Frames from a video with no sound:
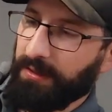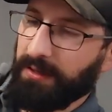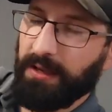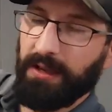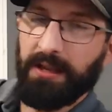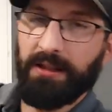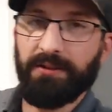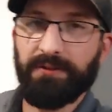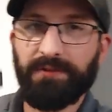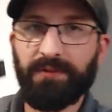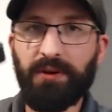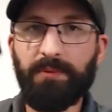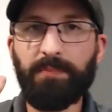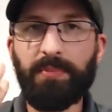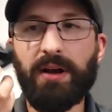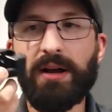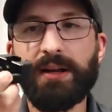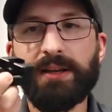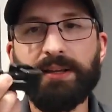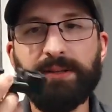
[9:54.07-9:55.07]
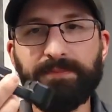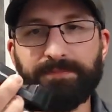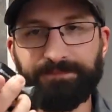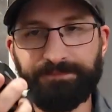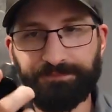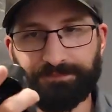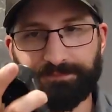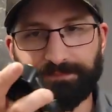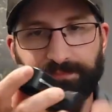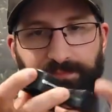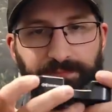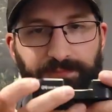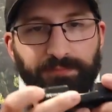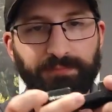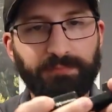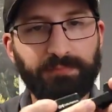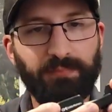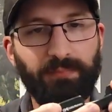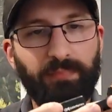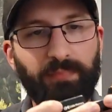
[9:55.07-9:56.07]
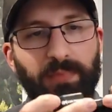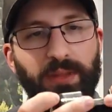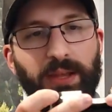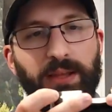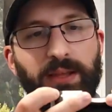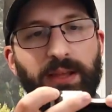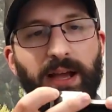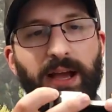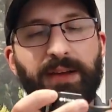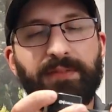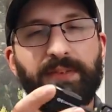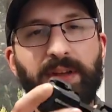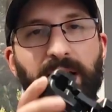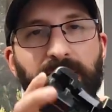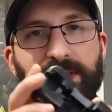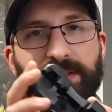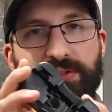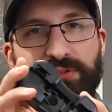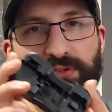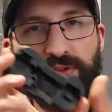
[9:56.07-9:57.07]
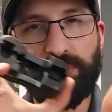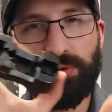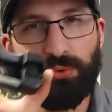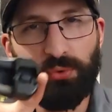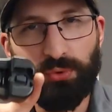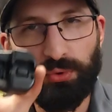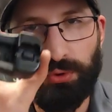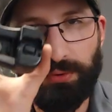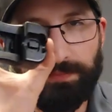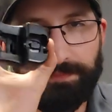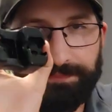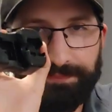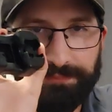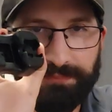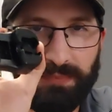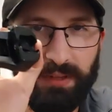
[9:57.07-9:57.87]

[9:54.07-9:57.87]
In the front pocket, I've got this tool,